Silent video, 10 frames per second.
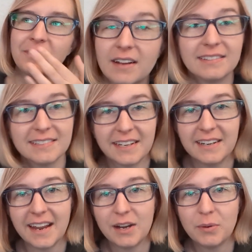On
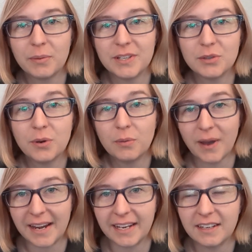Sunday we went to a
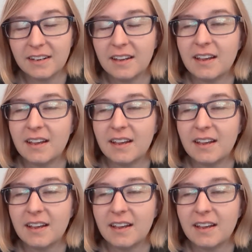wedding,